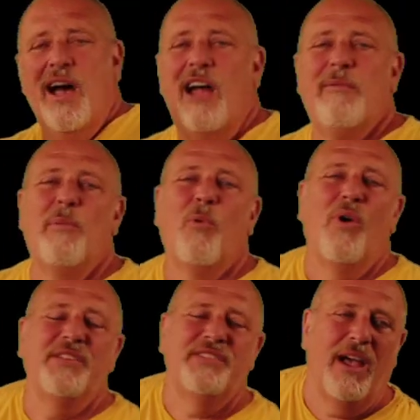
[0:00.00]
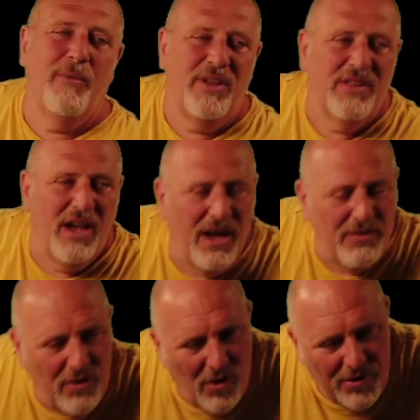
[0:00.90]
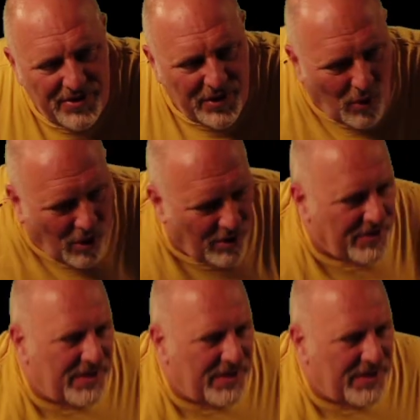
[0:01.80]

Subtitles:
I remember one time all